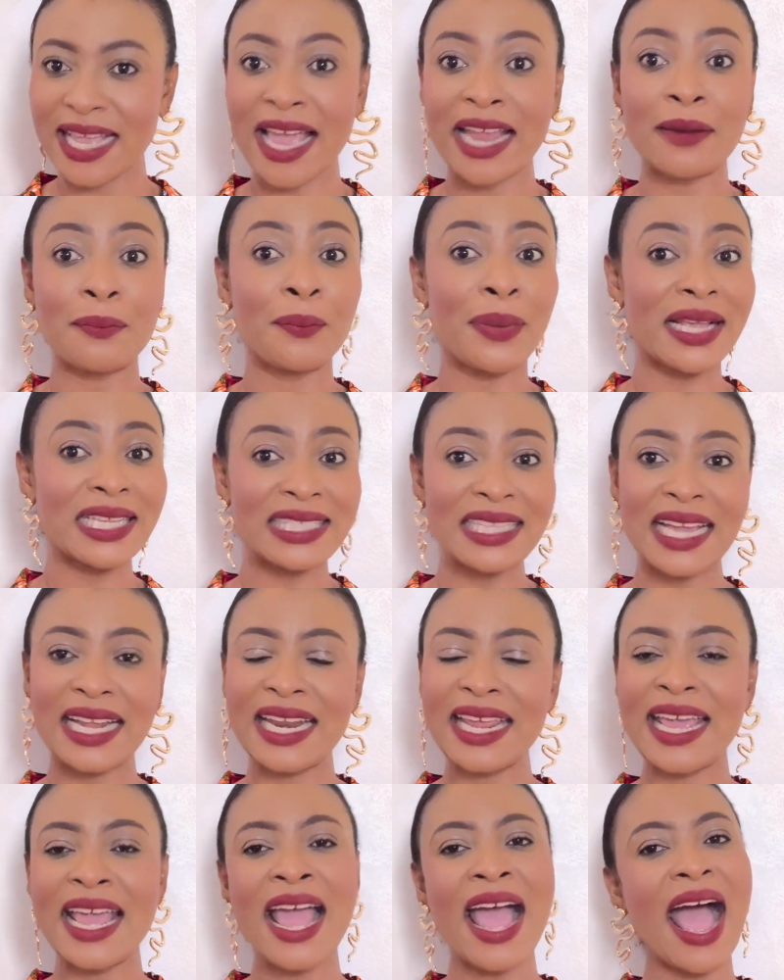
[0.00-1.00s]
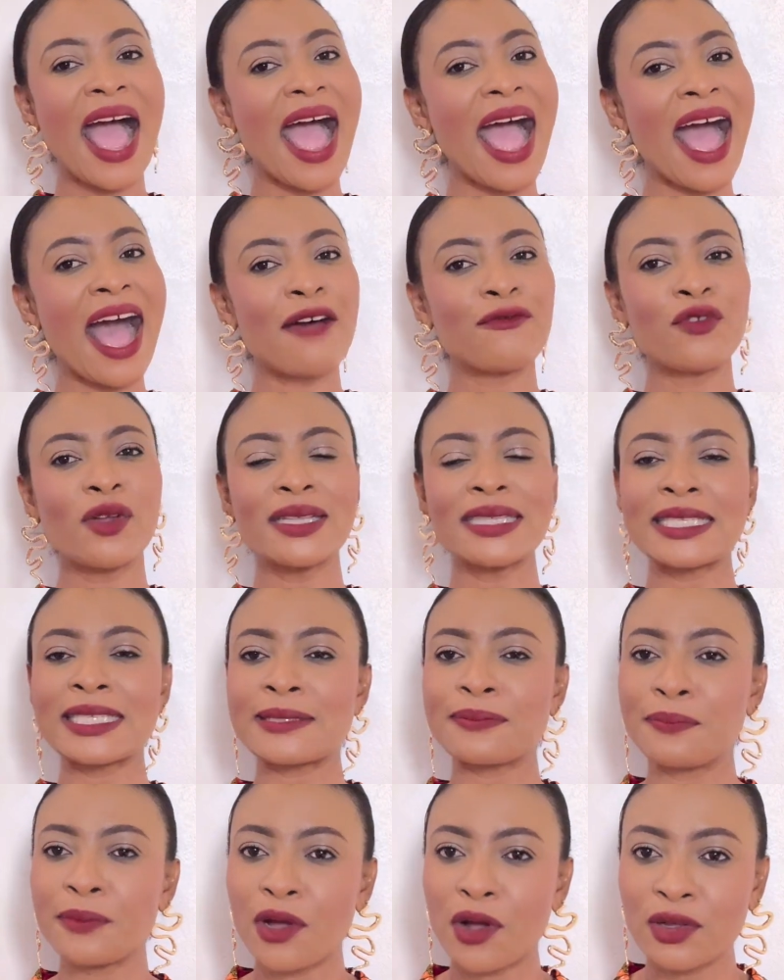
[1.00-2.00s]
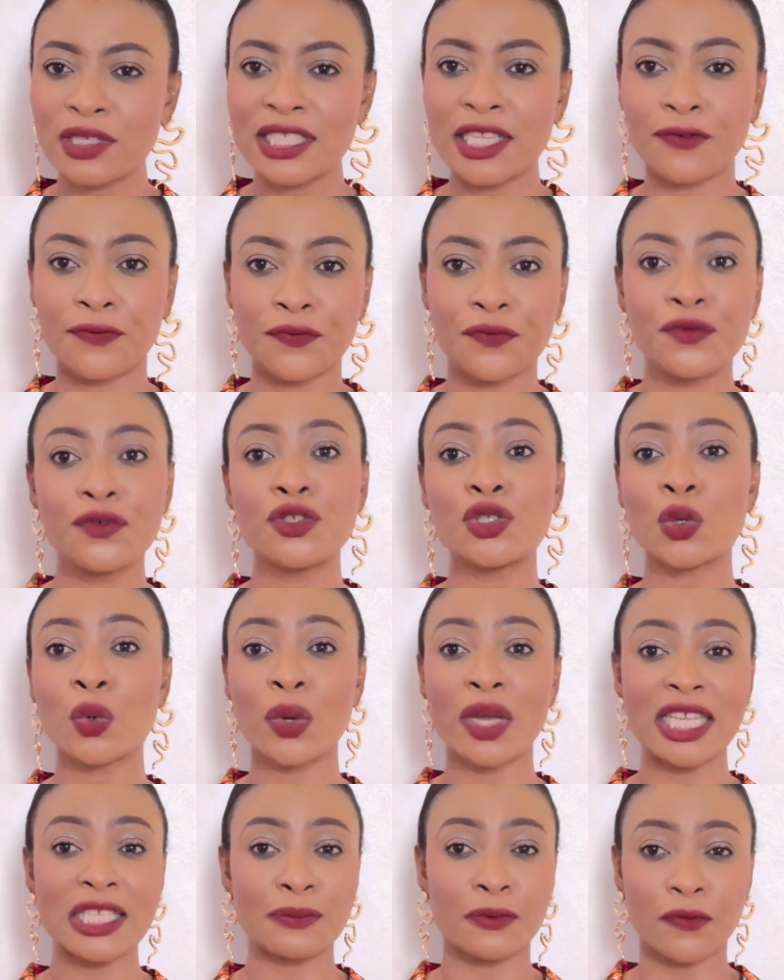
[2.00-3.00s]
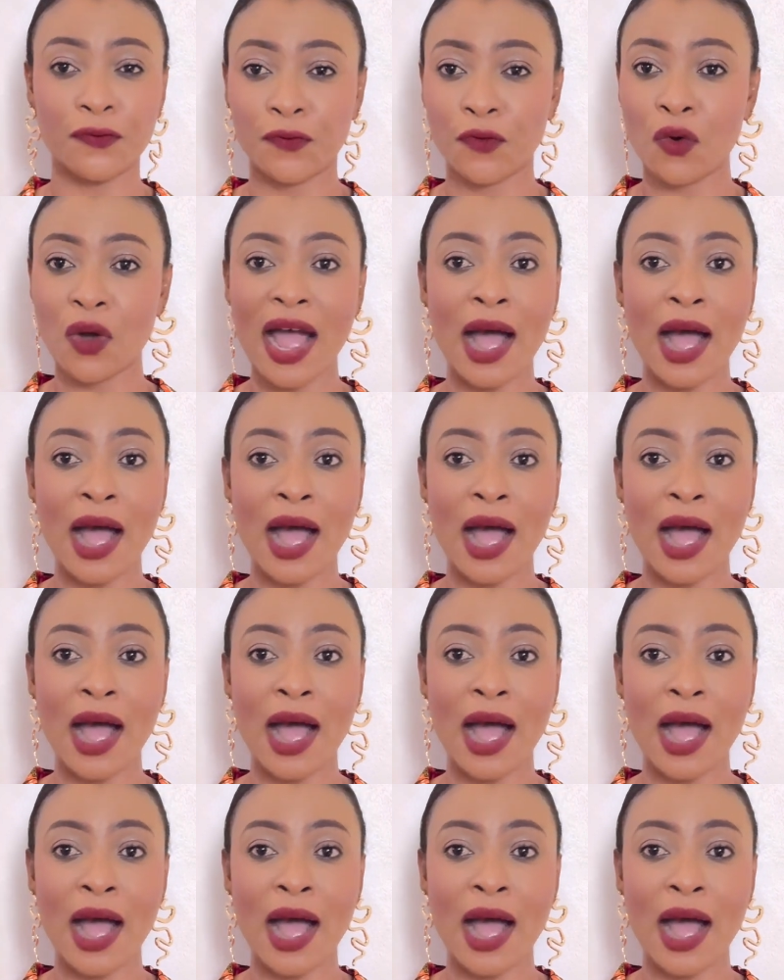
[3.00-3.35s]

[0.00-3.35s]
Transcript: And personally, I have not smelled the fruit Queens before.